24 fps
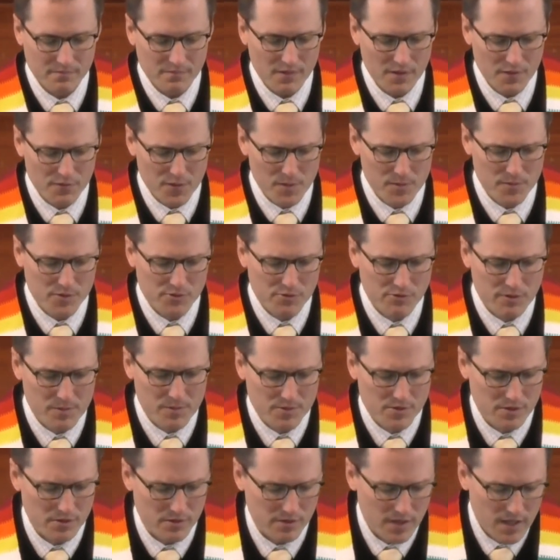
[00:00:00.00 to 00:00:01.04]
from
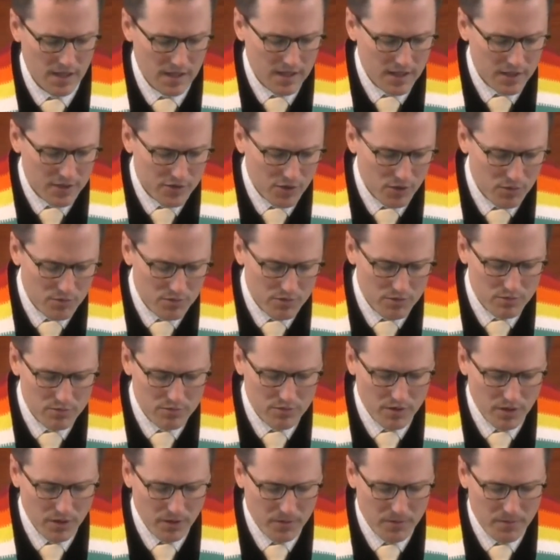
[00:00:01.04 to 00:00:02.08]
Scripture. Don't you
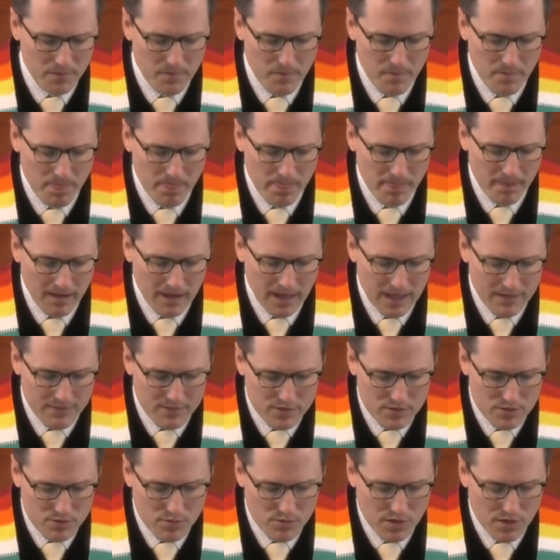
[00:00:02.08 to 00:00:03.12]
know?
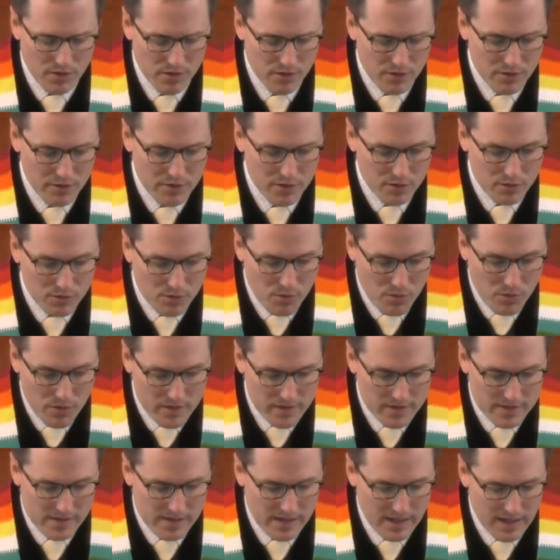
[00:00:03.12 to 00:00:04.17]
Haven't you heard? The Lord
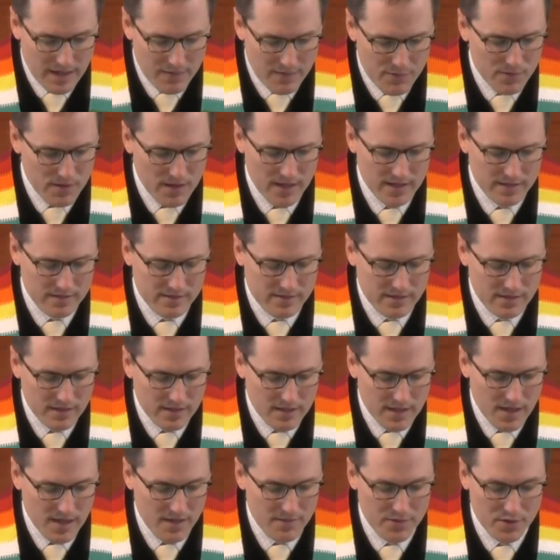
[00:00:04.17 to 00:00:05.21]
is the everlasting
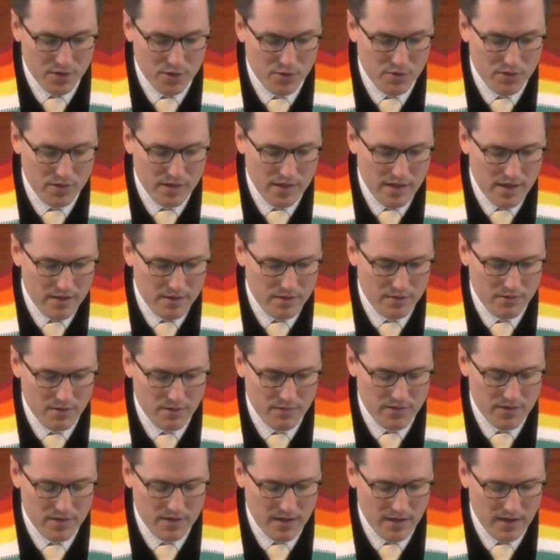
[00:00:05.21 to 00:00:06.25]
God, the creator of
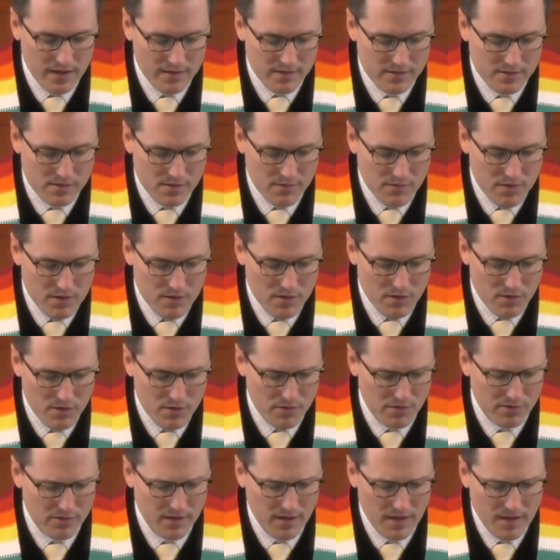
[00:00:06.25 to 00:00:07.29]
the ends of the
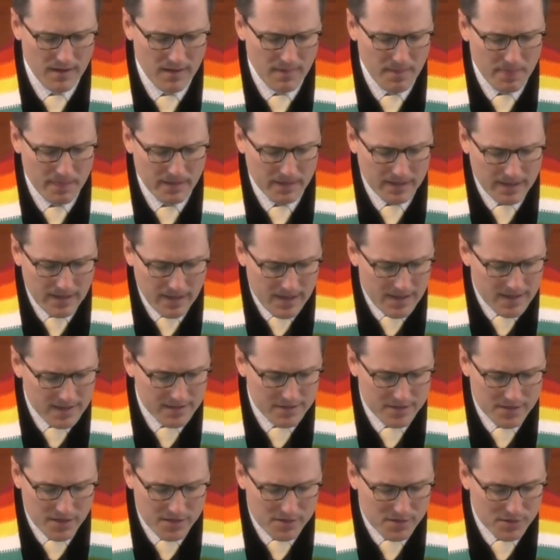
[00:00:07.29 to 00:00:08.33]
earth. God
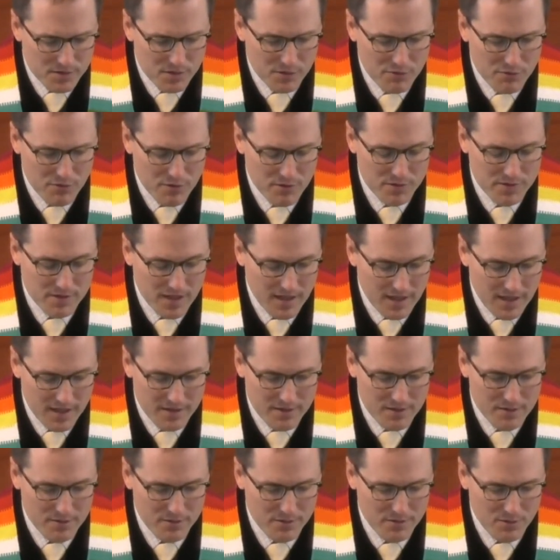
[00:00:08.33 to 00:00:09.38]
doesn't grow
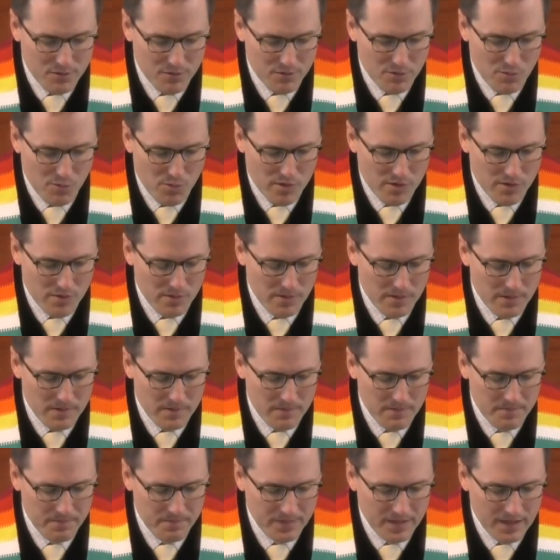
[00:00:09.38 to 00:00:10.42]
tired or weary.
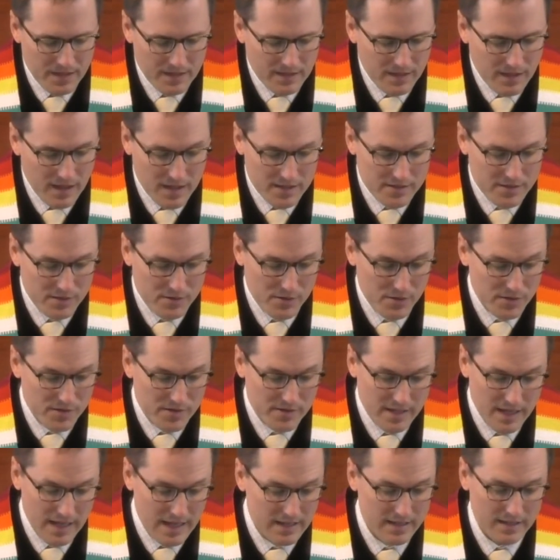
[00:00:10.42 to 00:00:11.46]
God's
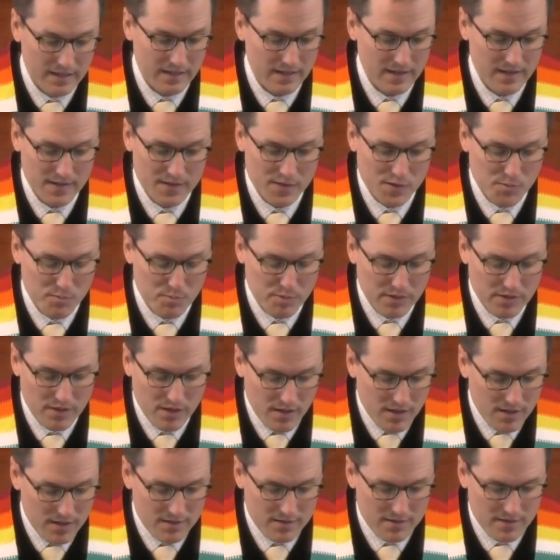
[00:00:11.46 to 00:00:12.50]
understanding is
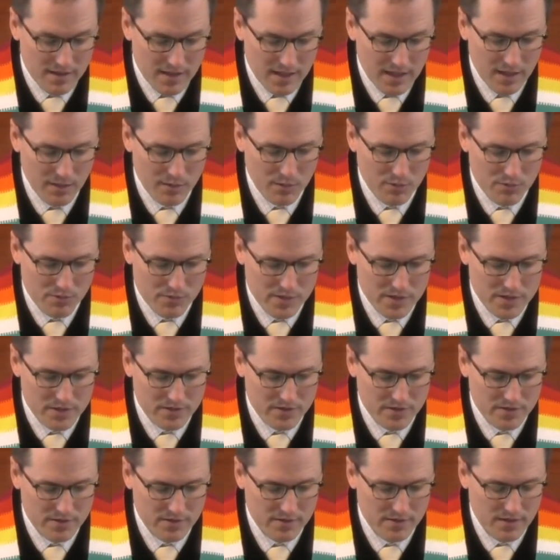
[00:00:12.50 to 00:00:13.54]
beyond our
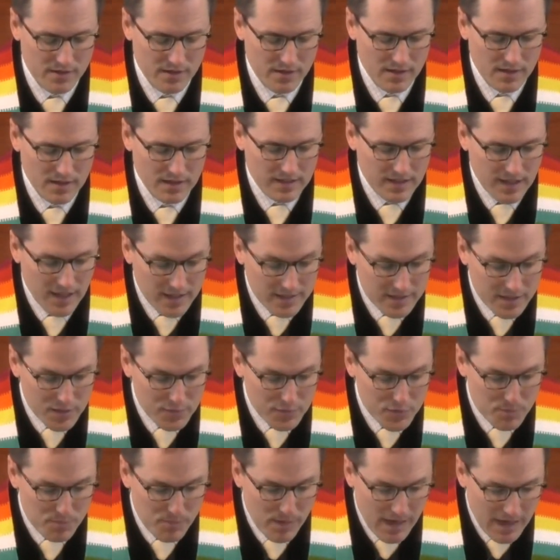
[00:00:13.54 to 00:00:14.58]
reach. God
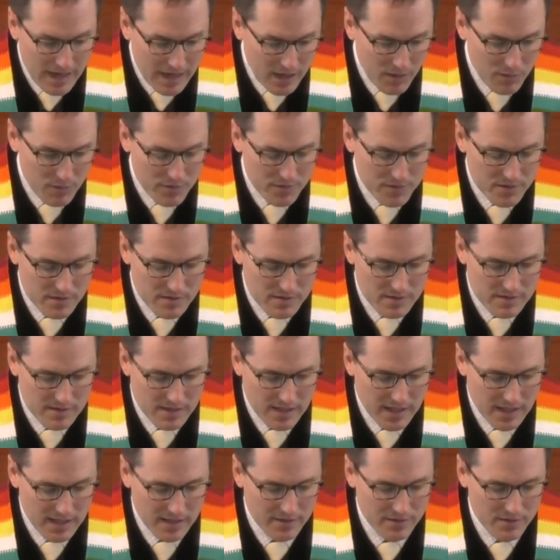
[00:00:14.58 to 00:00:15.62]
gives power to the
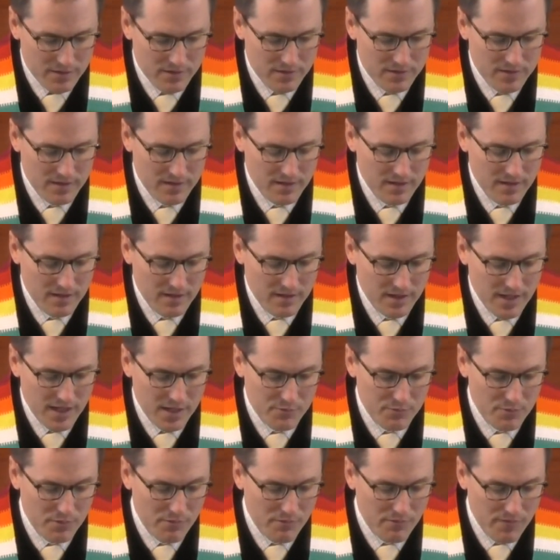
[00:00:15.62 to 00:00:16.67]
tired and
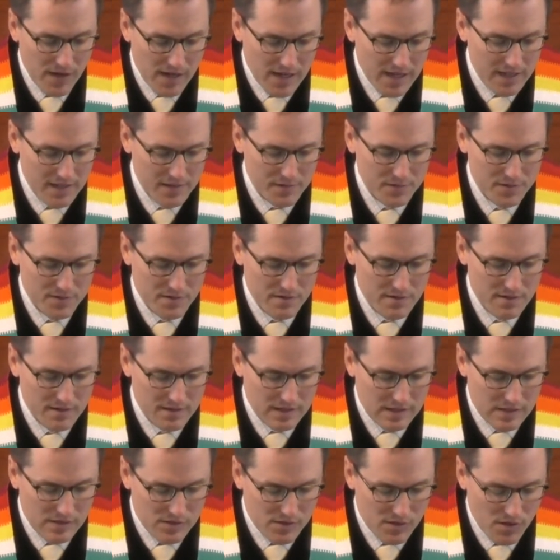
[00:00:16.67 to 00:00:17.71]
revives the
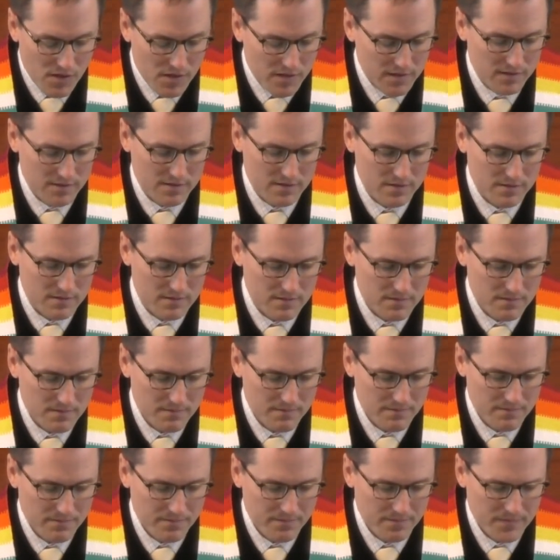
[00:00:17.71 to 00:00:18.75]
exhausted.
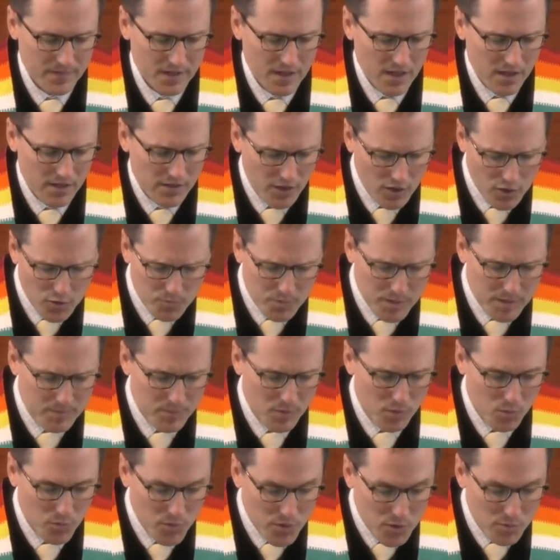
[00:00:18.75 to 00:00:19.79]
Young
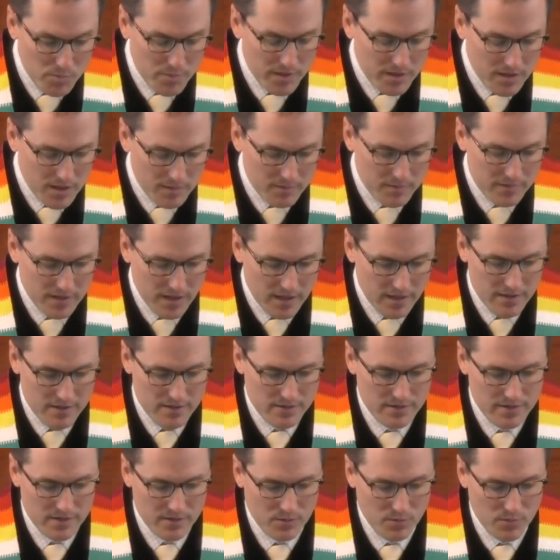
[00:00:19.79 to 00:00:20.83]
people will become
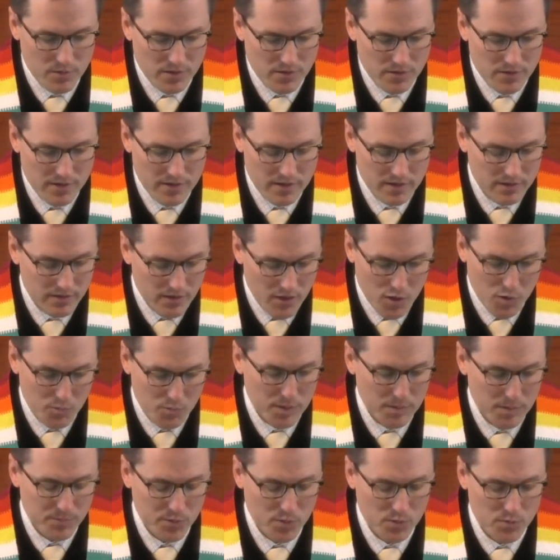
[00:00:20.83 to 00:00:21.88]
tired and weary, and young
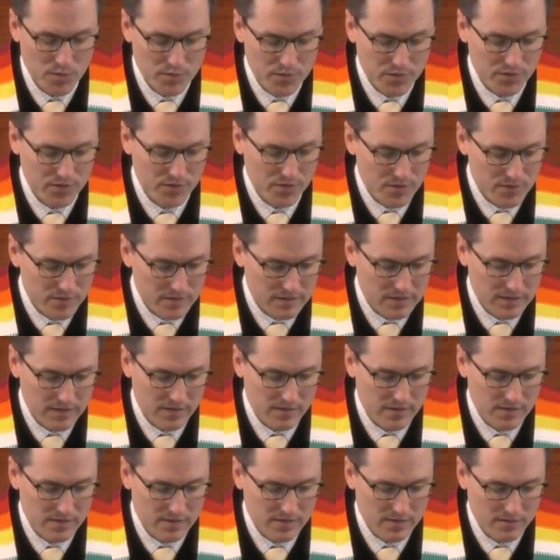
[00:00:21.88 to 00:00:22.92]
people will
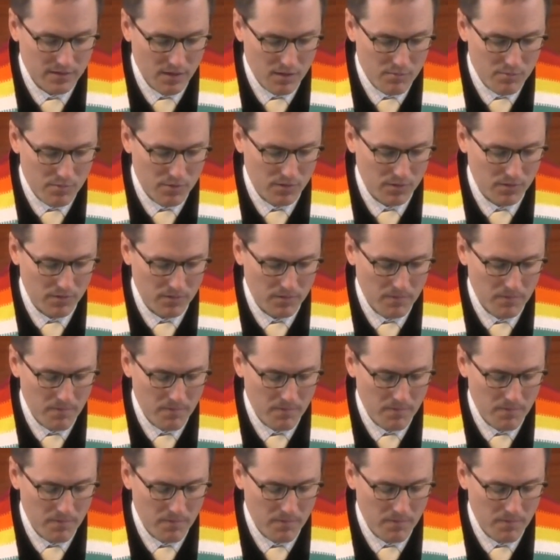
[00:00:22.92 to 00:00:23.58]
certainly stumble.